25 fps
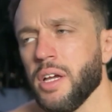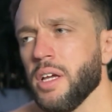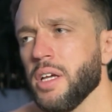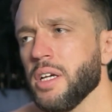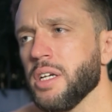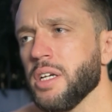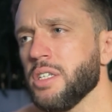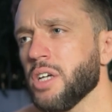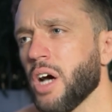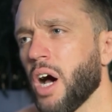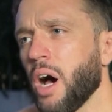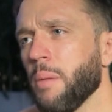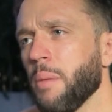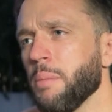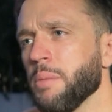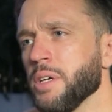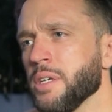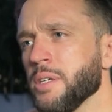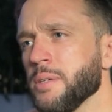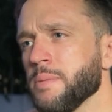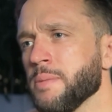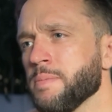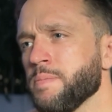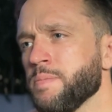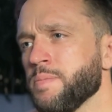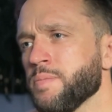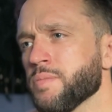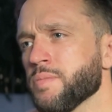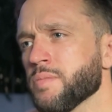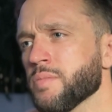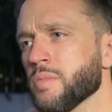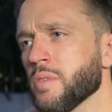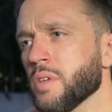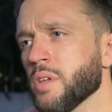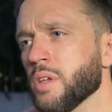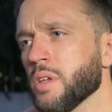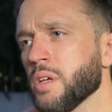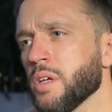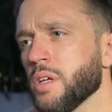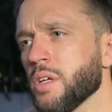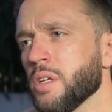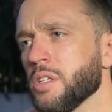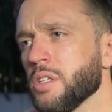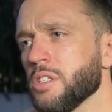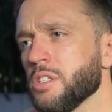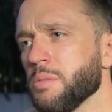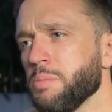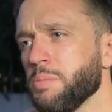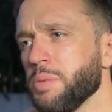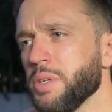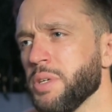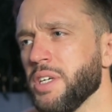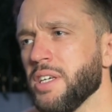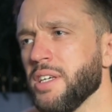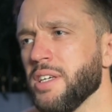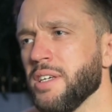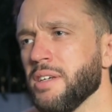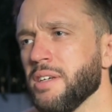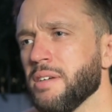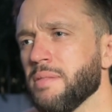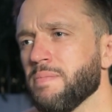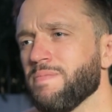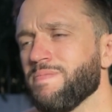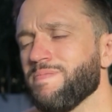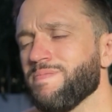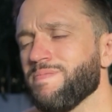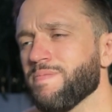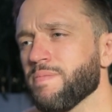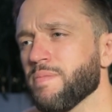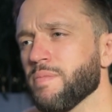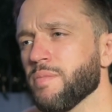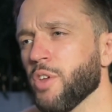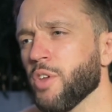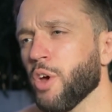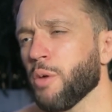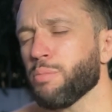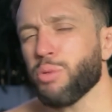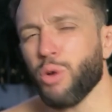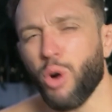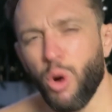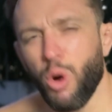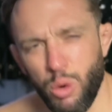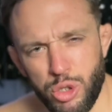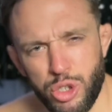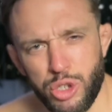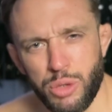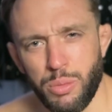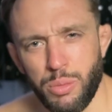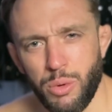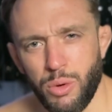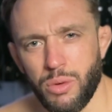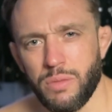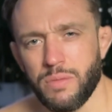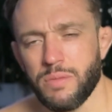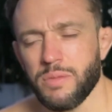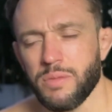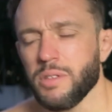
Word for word: He taught me to be approachable.